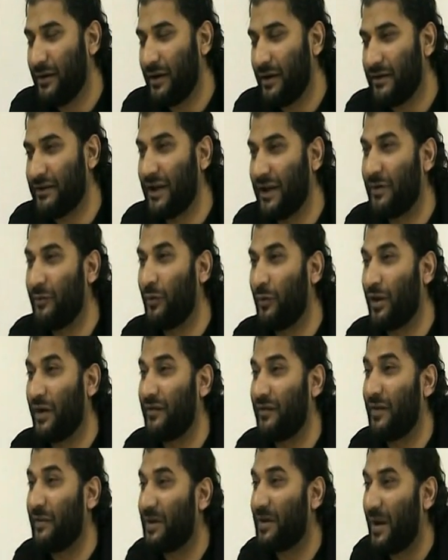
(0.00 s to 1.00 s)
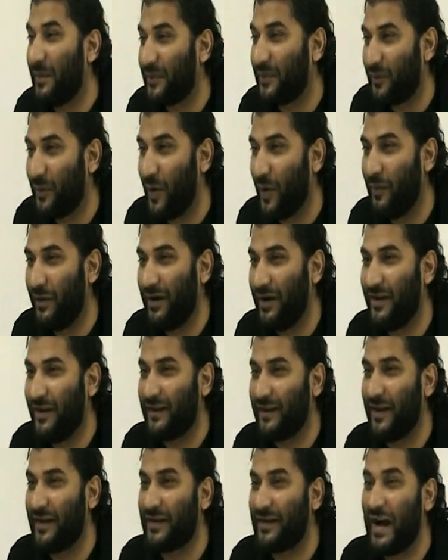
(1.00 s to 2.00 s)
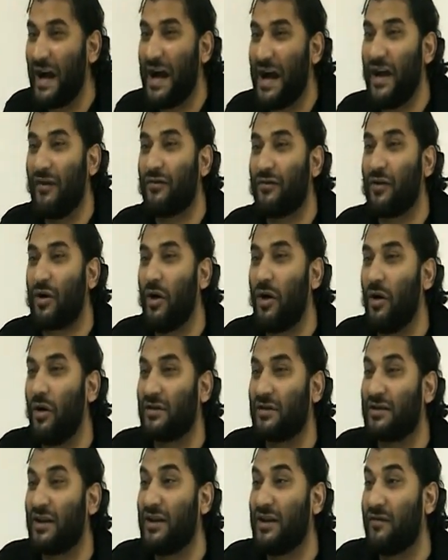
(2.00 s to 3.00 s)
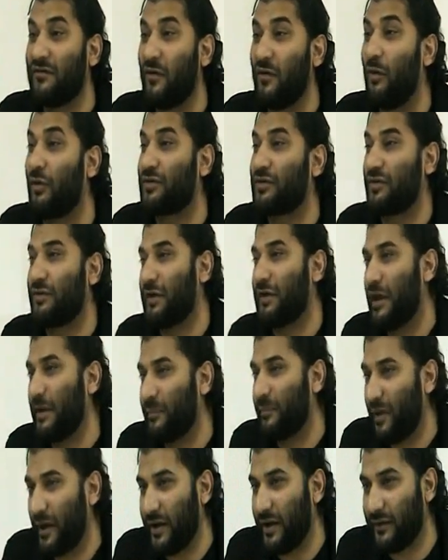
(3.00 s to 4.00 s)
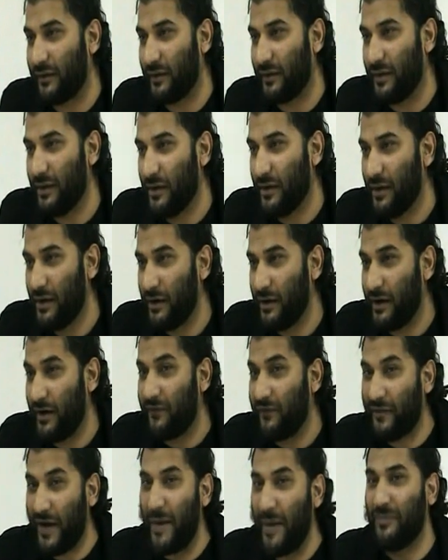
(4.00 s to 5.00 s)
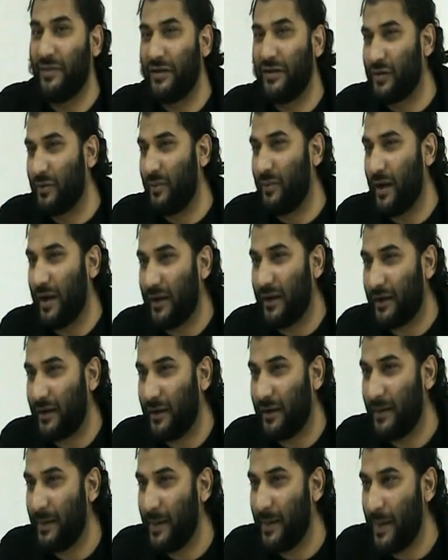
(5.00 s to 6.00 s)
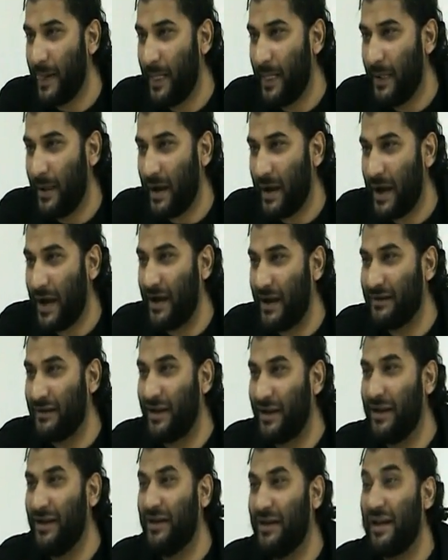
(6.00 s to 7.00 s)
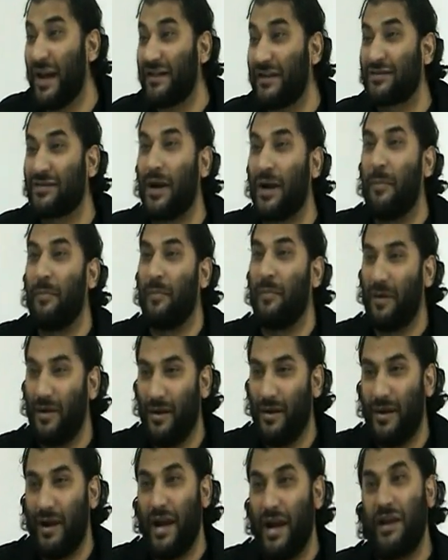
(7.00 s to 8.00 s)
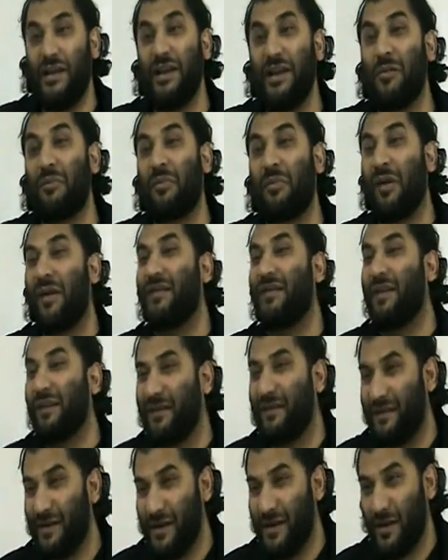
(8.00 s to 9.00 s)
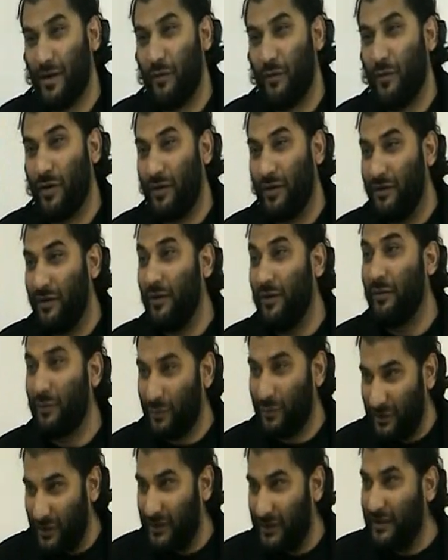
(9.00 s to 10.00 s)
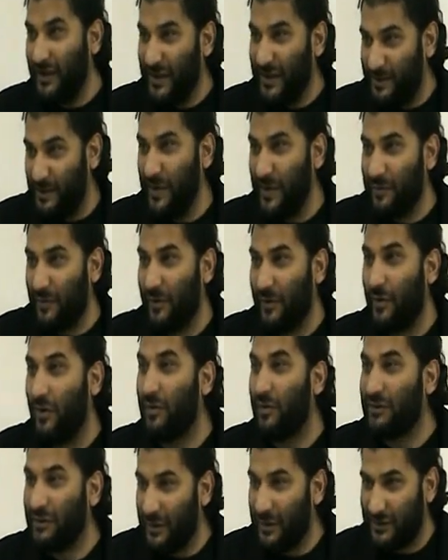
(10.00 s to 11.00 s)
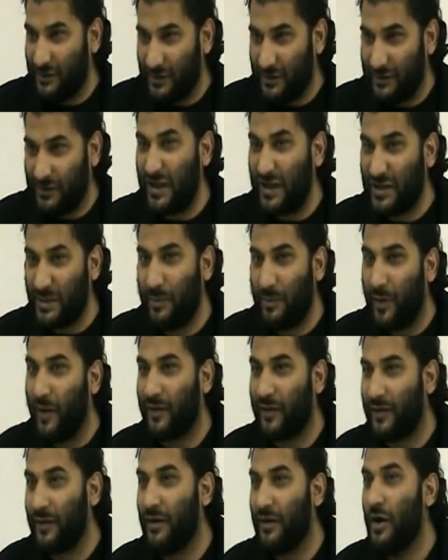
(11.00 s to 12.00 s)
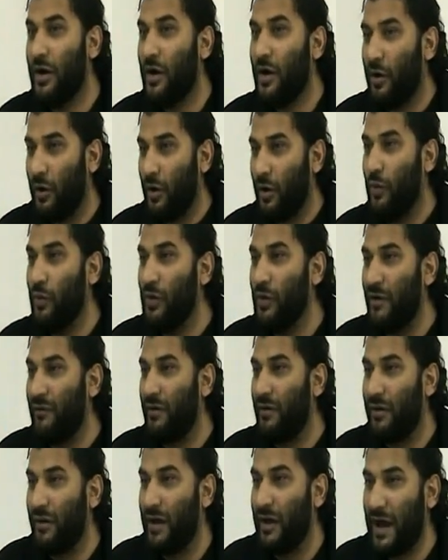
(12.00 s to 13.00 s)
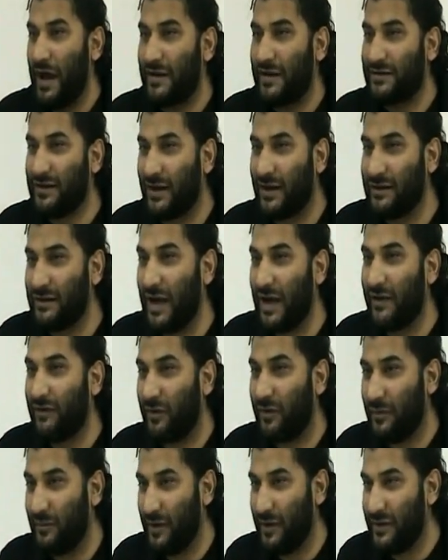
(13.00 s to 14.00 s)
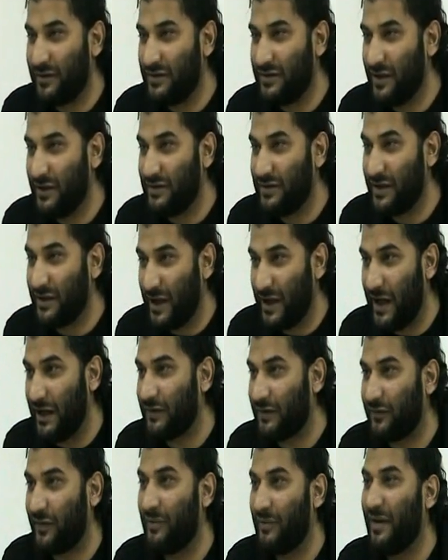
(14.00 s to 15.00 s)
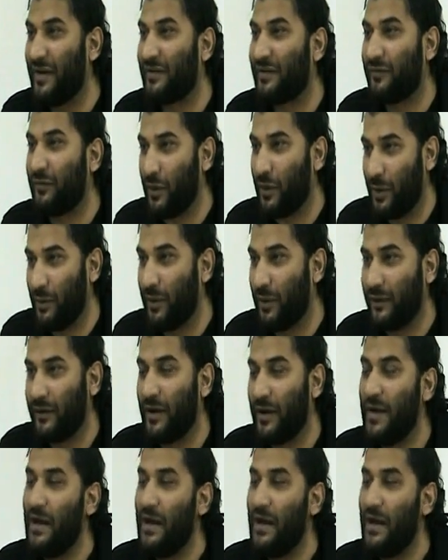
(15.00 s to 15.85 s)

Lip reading: Then one of them comes forward and he says, I have caused a divorce to take place, a family to break. And then he gets up and he embraces one of these people or such a person or whoever has done that from his jinnat, from his followers.